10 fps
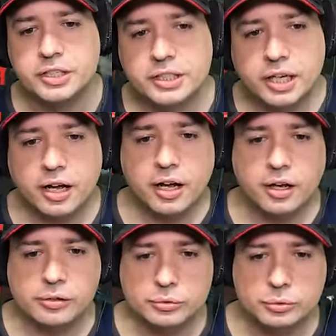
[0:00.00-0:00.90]
Uh,
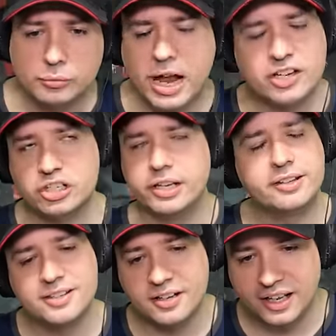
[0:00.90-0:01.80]
who, actually,
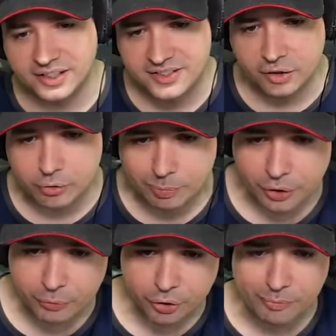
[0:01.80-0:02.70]
it's not like zero
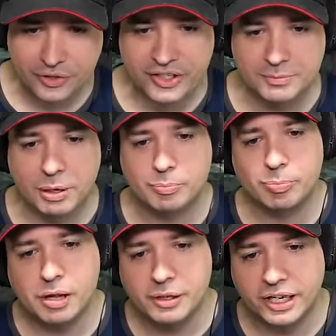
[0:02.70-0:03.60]
point one percent, but
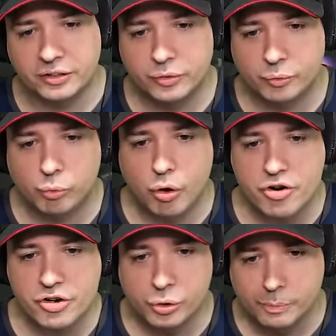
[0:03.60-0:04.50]
probably like one
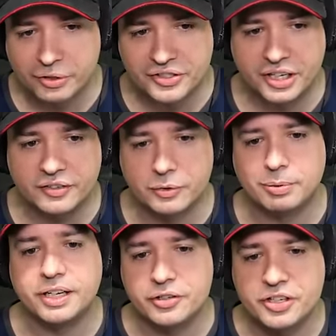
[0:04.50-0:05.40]
or two percent of the
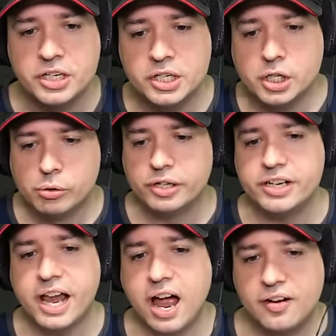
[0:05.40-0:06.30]
players who are going
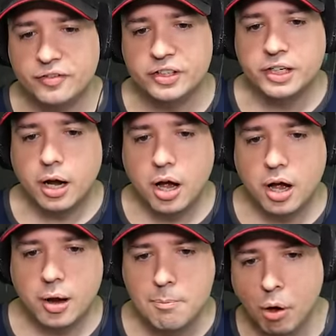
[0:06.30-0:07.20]
to have
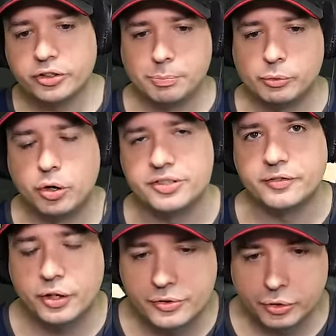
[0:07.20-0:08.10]
uh, multiple ones of
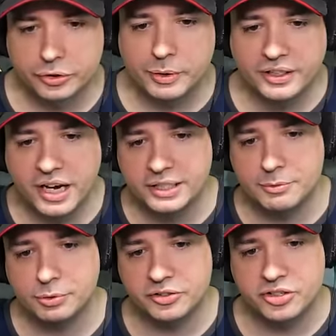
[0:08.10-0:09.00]
those ultimate items
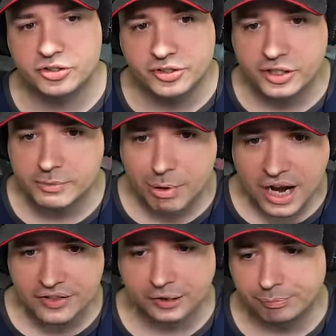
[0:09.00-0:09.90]
because they're just going to
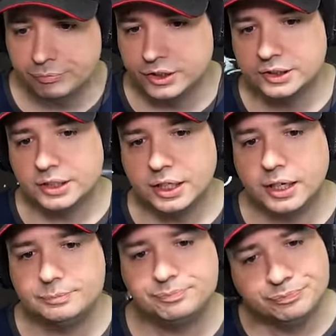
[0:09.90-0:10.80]
buy them.
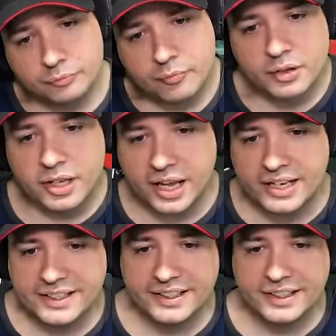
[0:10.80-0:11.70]
Um,
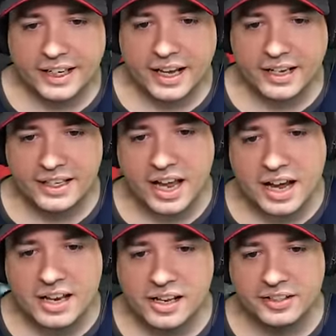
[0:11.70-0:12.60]
and uh, yeah,
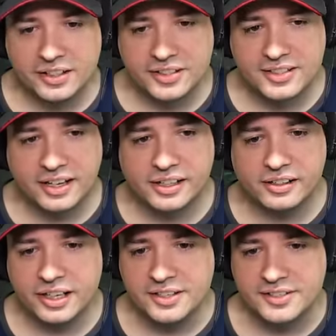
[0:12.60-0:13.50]
and it, this is like an
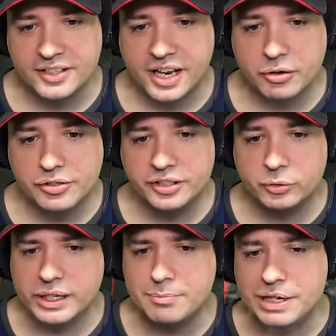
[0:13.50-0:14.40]
instant guaranteed
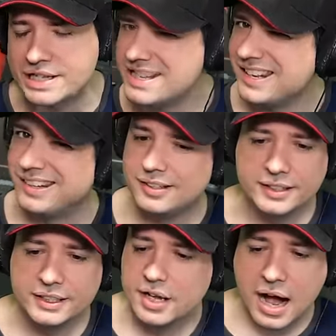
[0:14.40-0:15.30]
win button, and
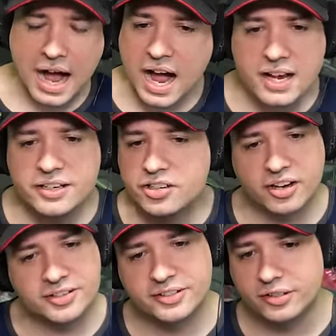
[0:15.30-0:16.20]
I
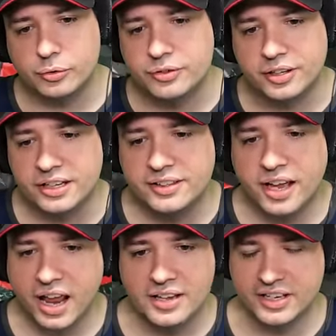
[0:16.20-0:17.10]
just don't think that
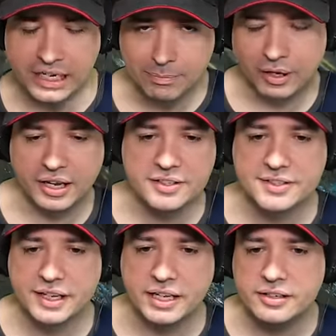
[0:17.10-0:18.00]
has any place
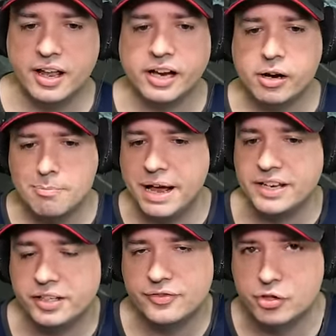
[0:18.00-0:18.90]
in a
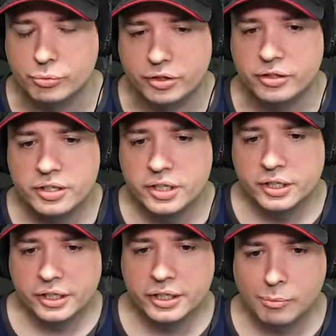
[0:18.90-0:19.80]
competitive shooter,
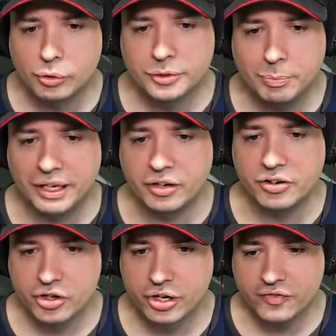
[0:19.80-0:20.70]
in a
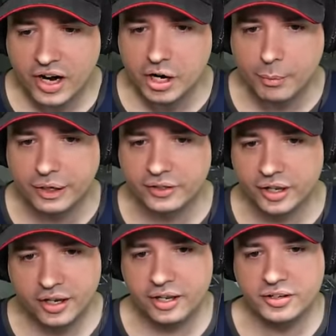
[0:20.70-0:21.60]
multiplayer environment.
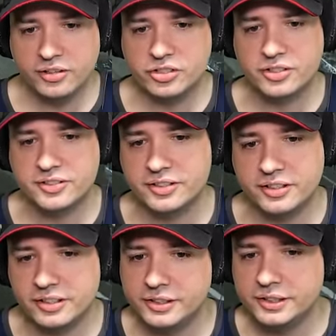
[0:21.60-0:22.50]
It, it, it's just.
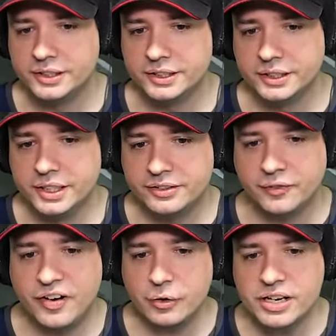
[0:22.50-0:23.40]
Uh,
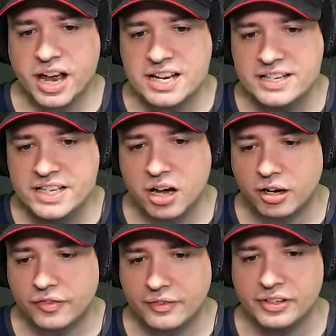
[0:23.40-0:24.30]
The very idea
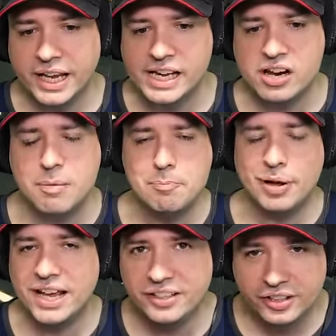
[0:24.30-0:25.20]
of having a
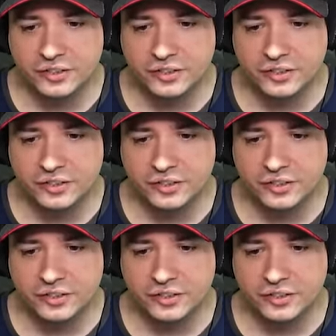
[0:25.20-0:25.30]
competitive